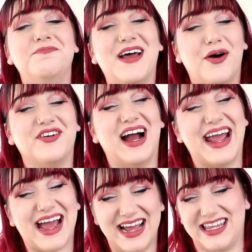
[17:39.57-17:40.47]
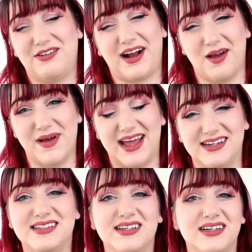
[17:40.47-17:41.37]
However, I highly
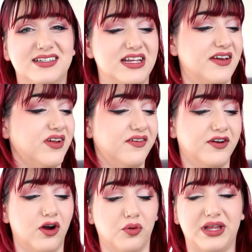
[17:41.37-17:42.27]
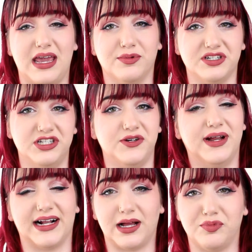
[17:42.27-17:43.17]
recommend, even if you're only able to do
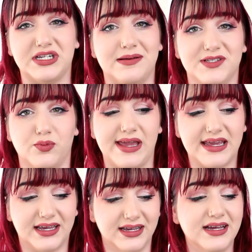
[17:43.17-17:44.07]
it a couple times a week,